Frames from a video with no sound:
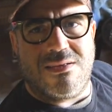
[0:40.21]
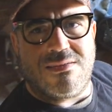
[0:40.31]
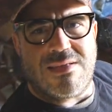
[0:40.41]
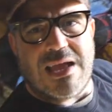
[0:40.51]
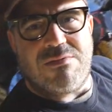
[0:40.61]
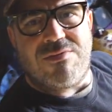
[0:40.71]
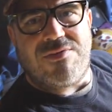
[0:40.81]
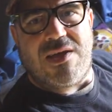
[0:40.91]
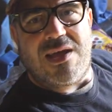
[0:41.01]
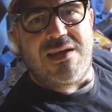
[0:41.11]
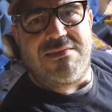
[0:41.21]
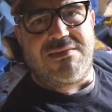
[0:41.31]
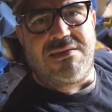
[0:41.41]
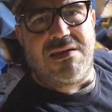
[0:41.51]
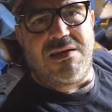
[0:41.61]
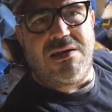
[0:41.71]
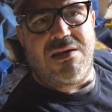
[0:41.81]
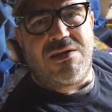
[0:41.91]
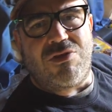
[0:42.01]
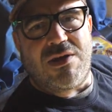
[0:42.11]
state of affairs.
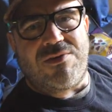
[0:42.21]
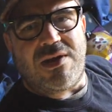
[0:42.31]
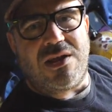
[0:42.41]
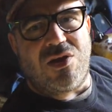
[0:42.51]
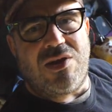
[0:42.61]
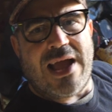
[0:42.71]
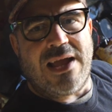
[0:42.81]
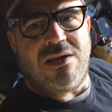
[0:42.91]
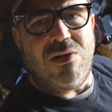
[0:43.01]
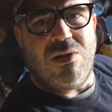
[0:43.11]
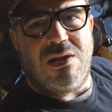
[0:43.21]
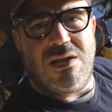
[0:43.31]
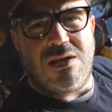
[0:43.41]
I'm trying to find a good angle.